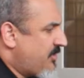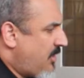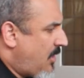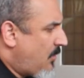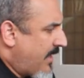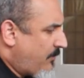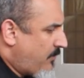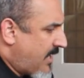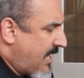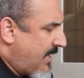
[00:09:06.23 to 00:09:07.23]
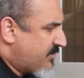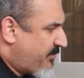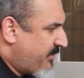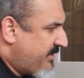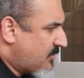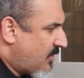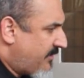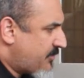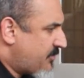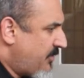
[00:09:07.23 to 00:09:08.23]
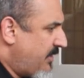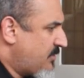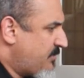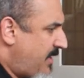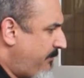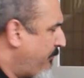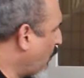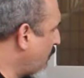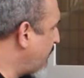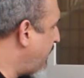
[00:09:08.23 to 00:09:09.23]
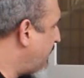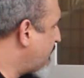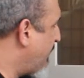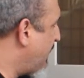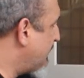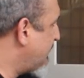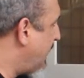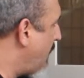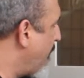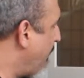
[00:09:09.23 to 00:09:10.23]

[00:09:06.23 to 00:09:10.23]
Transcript: ago, like when I was a police officer, so here's my Porchcast Pottstown